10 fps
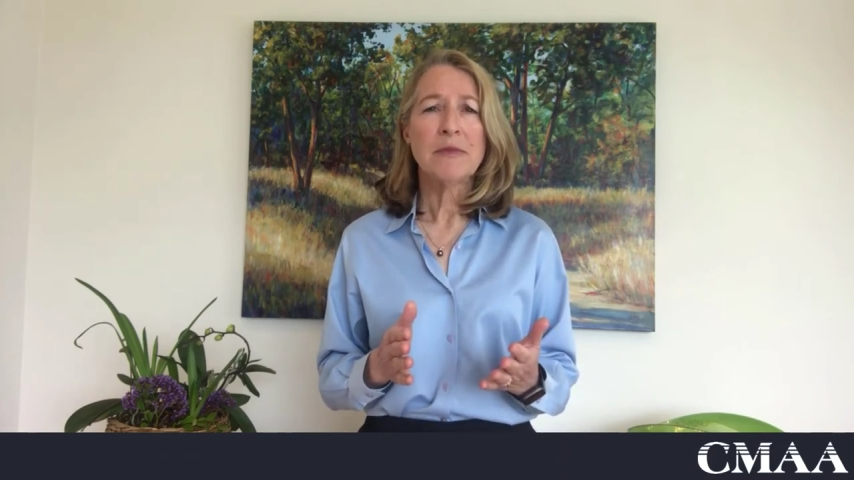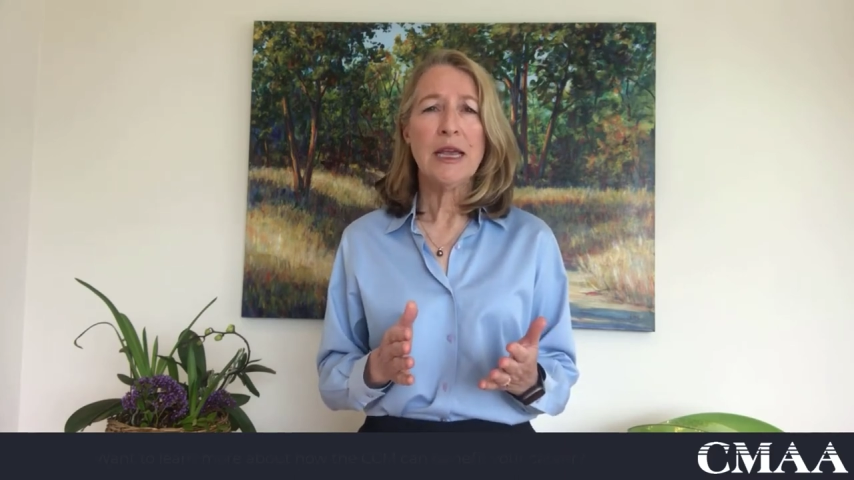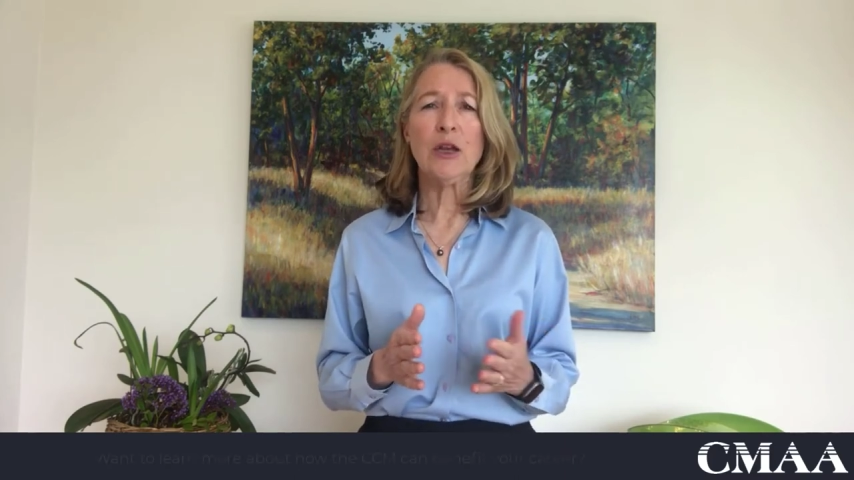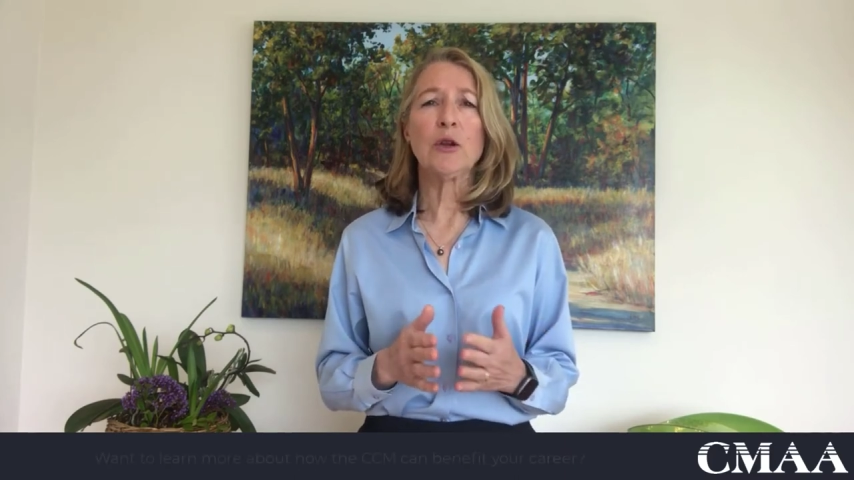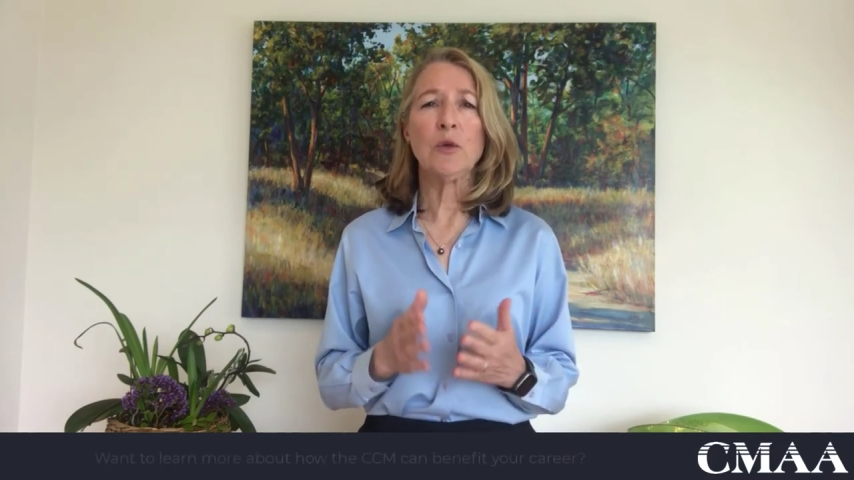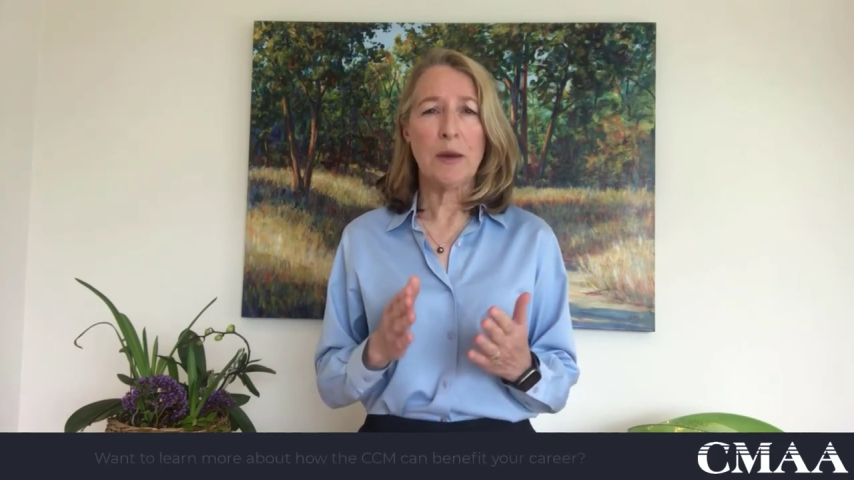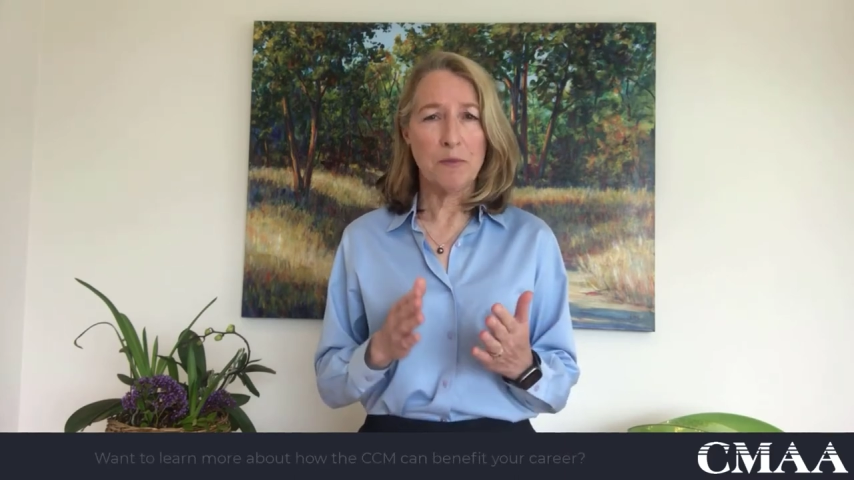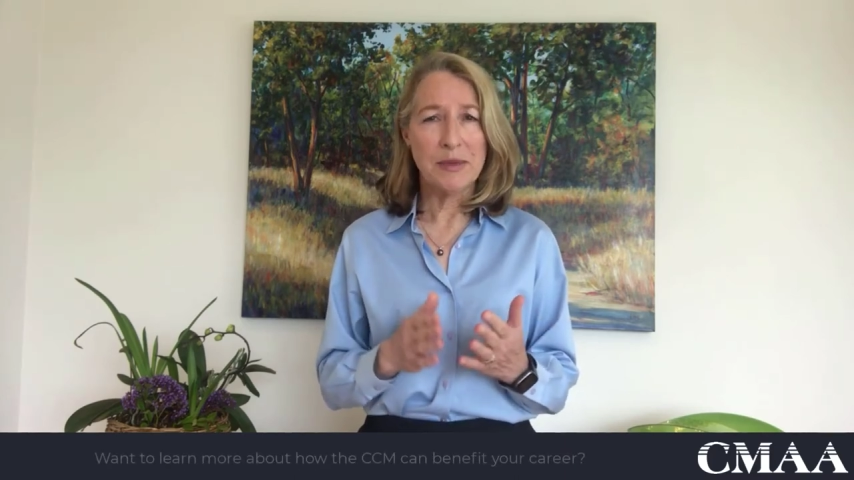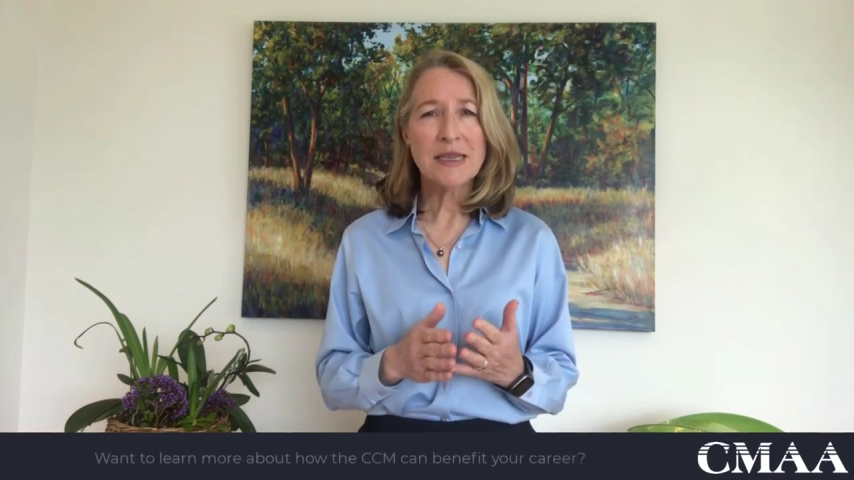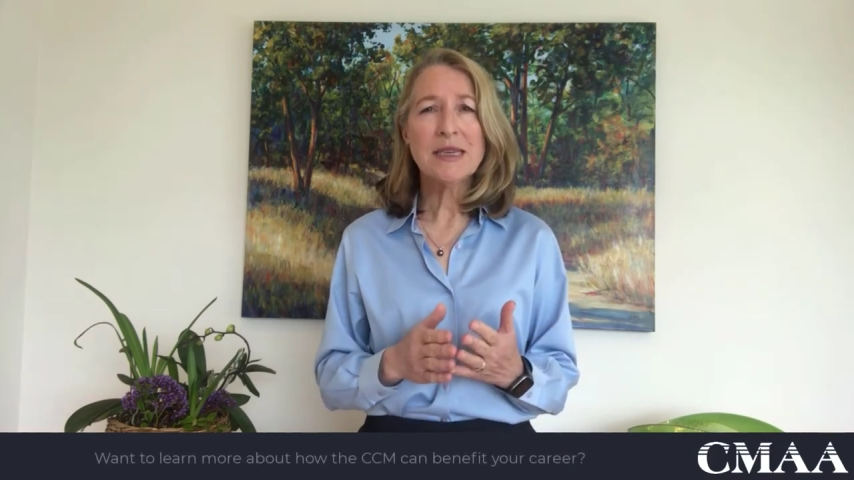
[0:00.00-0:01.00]
including
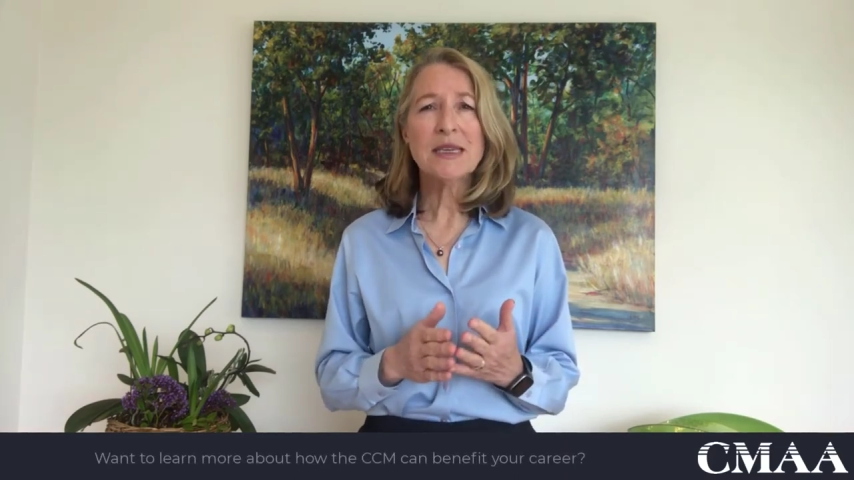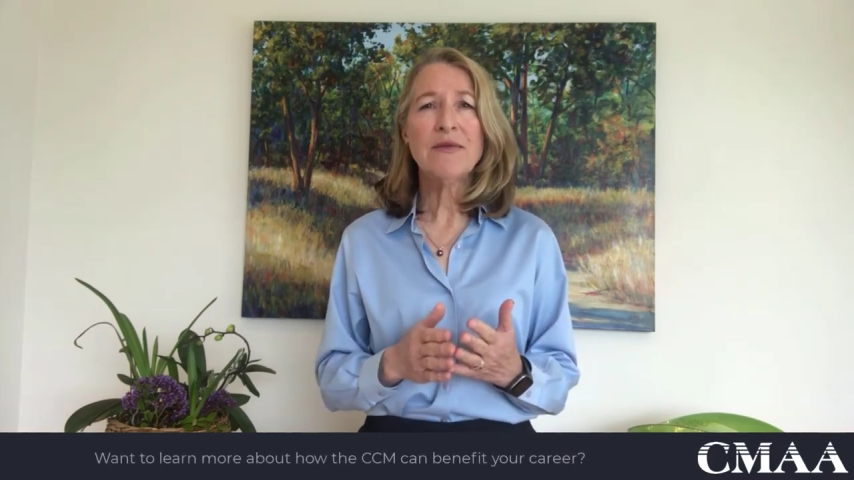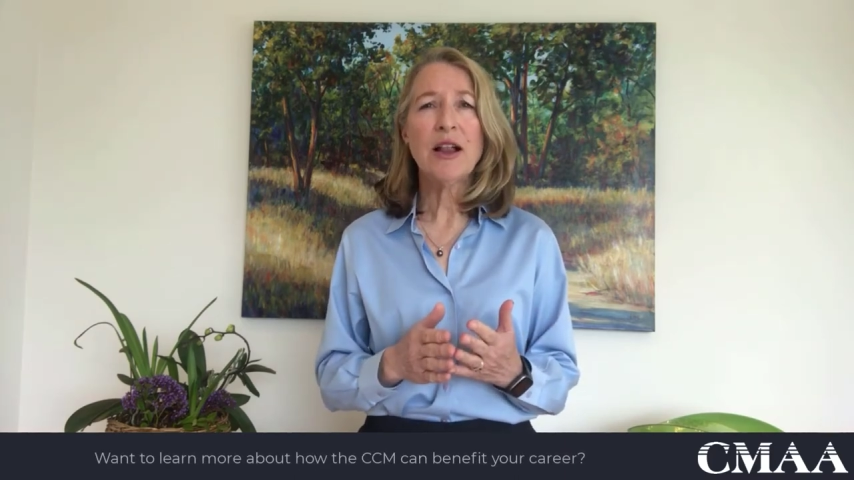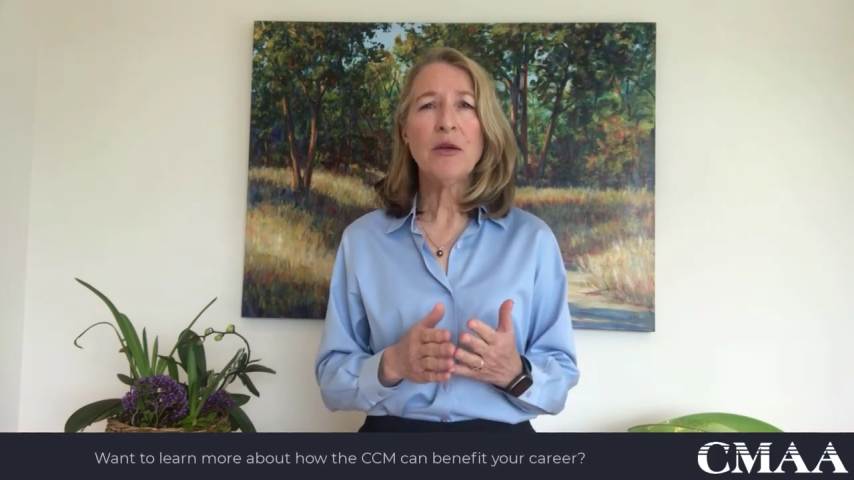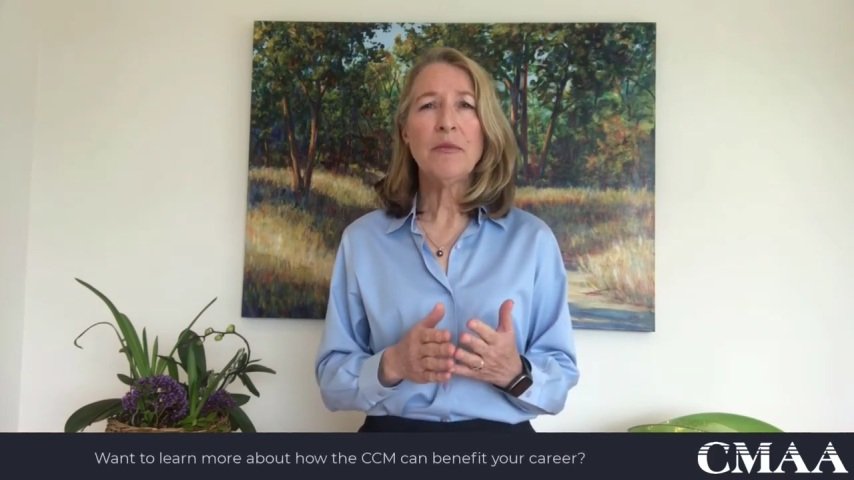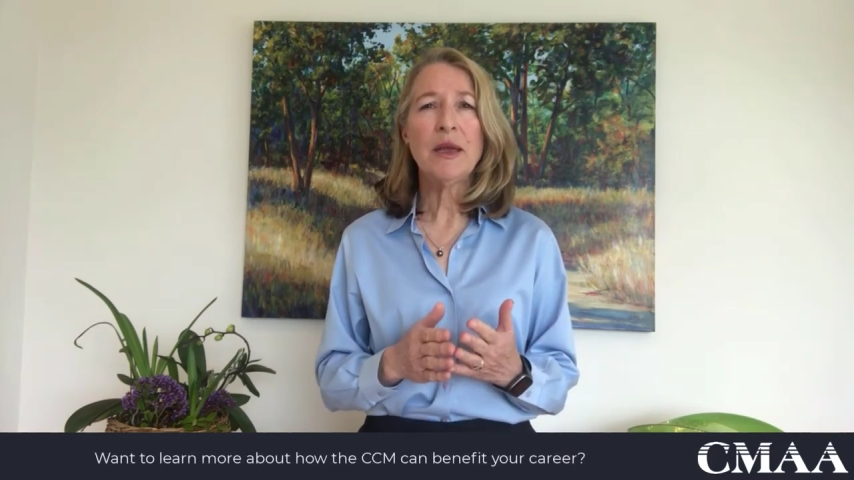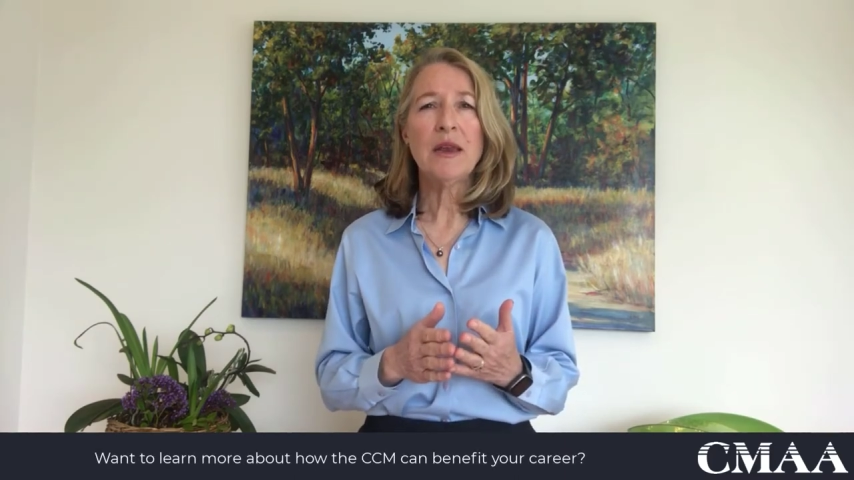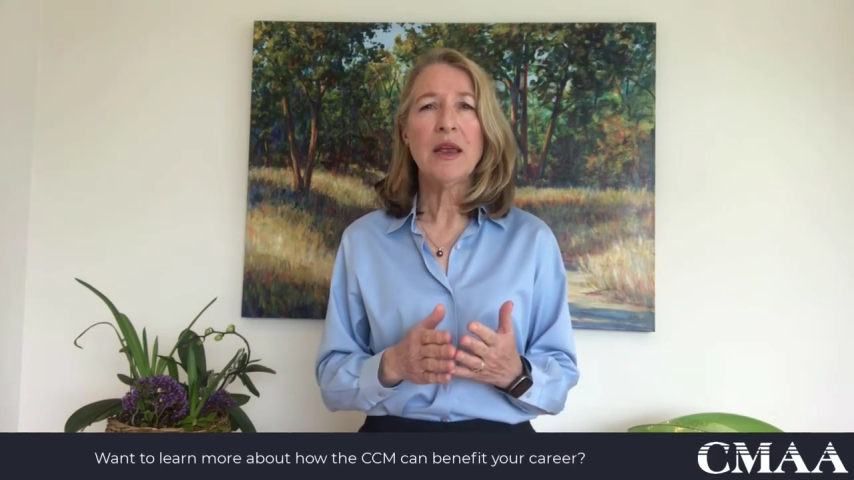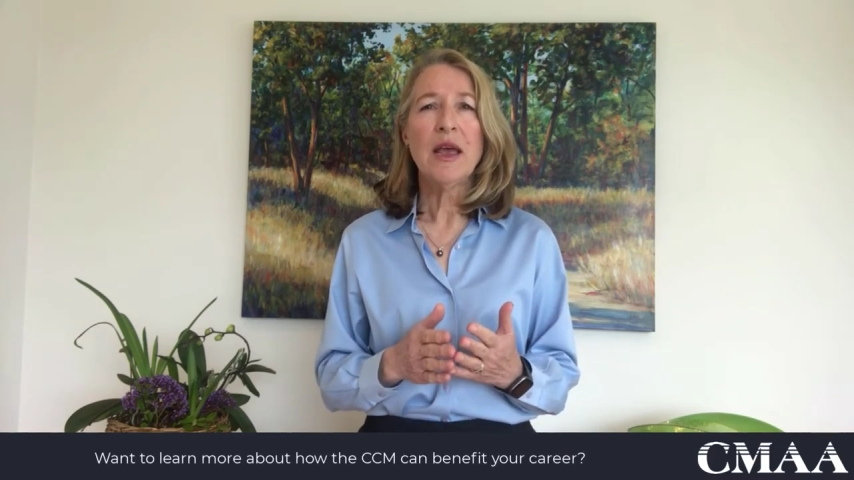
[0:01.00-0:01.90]
business development,